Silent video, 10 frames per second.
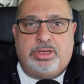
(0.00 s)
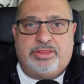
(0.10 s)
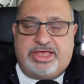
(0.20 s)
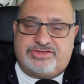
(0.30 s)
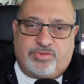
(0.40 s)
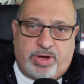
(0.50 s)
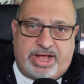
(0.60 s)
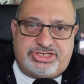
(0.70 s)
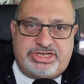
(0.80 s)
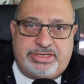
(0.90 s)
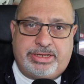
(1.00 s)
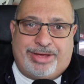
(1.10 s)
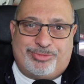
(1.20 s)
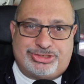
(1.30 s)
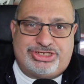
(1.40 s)
Thanks for watching,
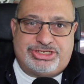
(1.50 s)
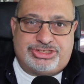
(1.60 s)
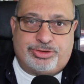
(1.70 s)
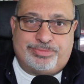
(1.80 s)
and we'll see you soon.